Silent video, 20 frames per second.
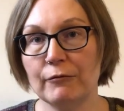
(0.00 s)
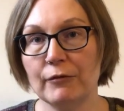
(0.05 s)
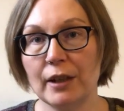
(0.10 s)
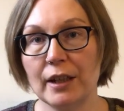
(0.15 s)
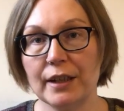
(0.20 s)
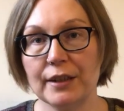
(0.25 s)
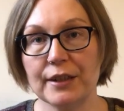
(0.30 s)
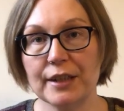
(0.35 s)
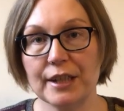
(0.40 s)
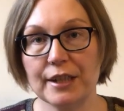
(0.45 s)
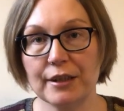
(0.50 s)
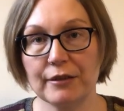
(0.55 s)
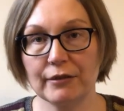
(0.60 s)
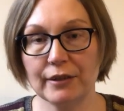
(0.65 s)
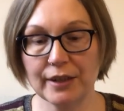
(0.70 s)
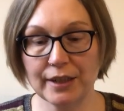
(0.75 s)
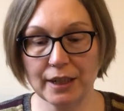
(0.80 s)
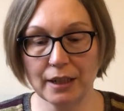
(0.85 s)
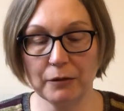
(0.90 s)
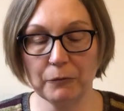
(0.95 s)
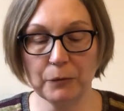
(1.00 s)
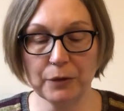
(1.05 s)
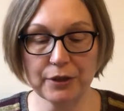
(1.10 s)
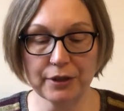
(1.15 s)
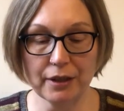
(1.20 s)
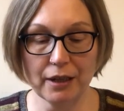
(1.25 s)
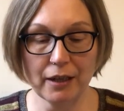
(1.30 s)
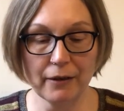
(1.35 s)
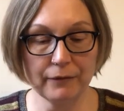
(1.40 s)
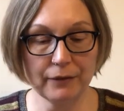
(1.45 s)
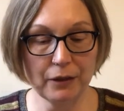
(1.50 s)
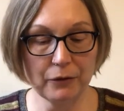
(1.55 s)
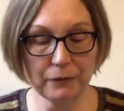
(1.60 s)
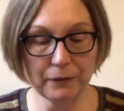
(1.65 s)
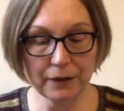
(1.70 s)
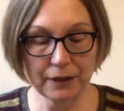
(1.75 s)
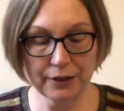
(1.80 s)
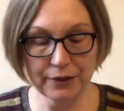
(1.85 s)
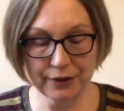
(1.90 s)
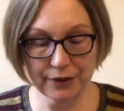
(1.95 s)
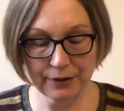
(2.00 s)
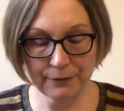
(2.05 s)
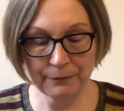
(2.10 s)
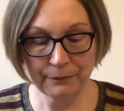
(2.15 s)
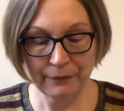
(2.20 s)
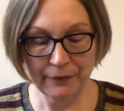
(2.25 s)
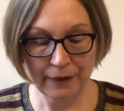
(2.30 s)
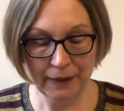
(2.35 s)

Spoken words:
Rei accessory set, which I have now finished.